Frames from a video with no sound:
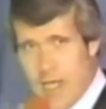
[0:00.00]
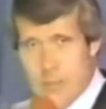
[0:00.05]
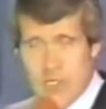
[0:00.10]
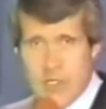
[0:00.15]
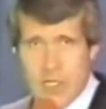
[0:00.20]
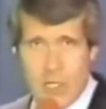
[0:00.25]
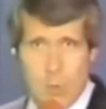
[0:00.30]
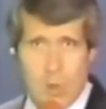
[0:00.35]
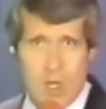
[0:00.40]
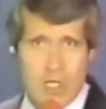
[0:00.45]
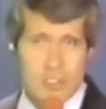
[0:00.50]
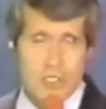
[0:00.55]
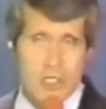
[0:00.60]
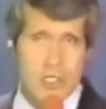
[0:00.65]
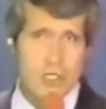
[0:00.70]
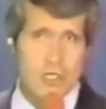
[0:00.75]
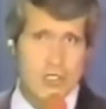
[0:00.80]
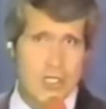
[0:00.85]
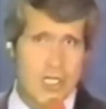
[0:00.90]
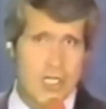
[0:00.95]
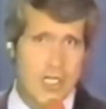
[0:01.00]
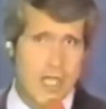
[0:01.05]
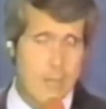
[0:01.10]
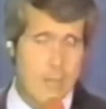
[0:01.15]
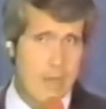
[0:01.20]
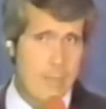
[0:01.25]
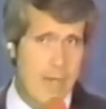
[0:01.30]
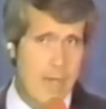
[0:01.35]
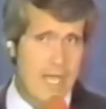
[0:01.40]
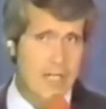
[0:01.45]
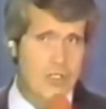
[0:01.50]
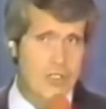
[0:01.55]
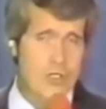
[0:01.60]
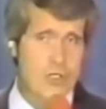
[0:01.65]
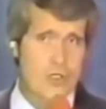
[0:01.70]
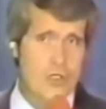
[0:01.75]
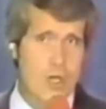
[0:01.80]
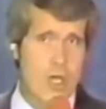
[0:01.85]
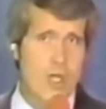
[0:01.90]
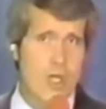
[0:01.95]
that they won Tuesday and coming back so
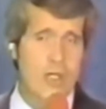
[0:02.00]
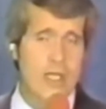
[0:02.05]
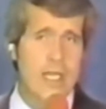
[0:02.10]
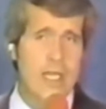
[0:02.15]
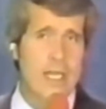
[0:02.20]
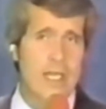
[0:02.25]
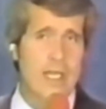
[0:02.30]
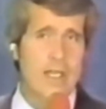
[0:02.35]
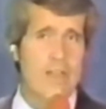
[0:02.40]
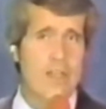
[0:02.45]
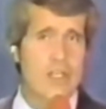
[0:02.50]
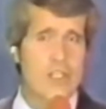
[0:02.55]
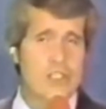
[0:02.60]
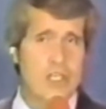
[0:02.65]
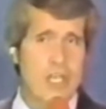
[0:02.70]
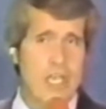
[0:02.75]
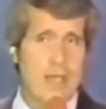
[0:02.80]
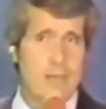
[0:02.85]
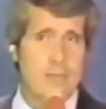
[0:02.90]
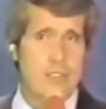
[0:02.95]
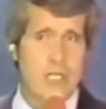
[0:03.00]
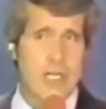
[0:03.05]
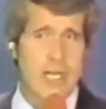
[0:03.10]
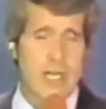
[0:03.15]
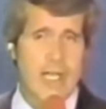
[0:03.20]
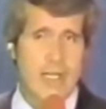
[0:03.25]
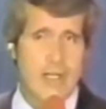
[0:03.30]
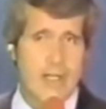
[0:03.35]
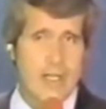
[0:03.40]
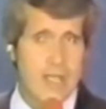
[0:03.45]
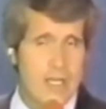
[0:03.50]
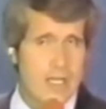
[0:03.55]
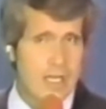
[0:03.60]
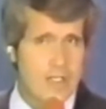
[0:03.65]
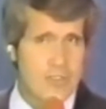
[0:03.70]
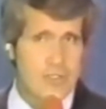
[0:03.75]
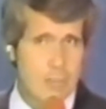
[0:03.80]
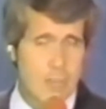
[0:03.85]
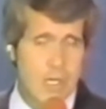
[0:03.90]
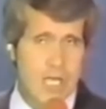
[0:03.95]
strong in this game tonight
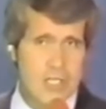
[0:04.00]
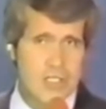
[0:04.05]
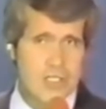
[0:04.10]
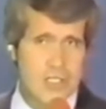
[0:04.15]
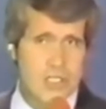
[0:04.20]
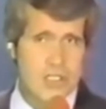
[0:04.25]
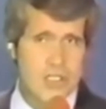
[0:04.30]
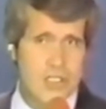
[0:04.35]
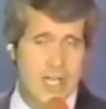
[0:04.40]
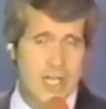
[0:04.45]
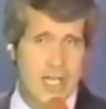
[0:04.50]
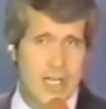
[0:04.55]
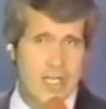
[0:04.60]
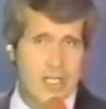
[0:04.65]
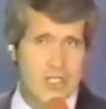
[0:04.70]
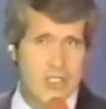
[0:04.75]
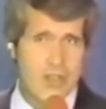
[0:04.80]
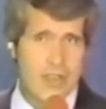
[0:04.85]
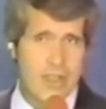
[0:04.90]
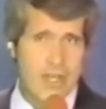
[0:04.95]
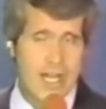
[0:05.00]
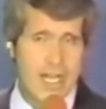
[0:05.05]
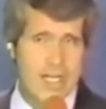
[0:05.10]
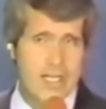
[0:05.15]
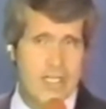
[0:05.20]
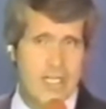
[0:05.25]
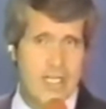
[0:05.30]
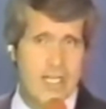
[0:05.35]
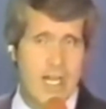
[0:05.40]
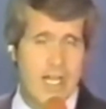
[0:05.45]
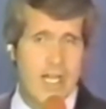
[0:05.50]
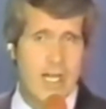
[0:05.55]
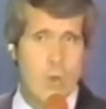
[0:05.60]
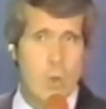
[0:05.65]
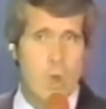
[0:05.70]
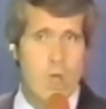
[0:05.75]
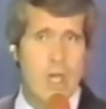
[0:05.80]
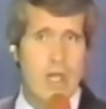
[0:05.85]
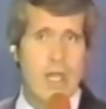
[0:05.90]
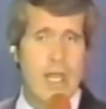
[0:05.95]
as the Boston Celtics are the
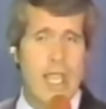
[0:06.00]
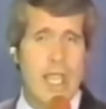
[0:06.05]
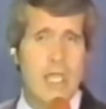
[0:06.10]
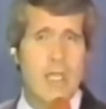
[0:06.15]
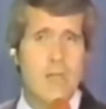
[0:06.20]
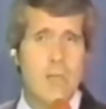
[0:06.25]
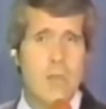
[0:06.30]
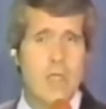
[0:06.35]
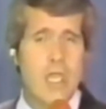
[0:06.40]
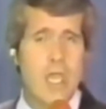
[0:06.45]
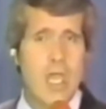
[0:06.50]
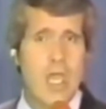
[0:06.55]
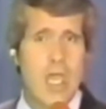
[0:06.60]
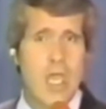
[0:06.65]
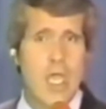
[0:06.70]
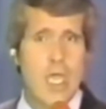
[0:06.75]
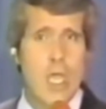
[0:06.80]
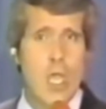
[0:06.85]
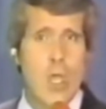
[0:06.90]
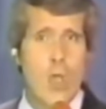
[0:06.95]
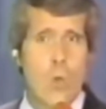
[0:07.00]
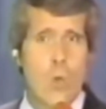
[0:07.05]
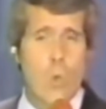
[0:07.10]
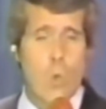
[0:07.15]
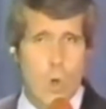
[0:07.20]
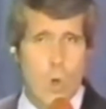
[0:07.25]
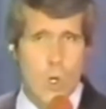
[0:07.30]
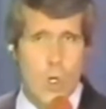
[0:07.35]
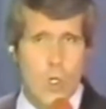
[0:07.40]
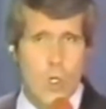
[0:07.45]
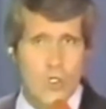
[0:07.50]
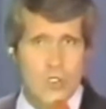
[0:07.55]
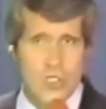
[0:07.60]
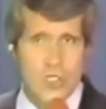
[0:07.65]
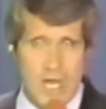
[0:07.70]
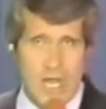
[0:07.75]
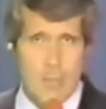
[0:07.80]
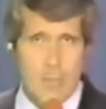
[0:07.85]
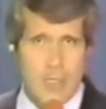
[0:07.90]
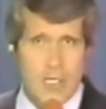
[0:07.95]
1981 NBA World
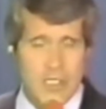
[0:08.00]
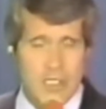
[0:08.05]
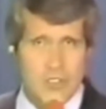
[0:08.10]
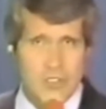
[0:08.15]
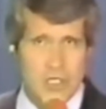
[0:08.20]
Champions.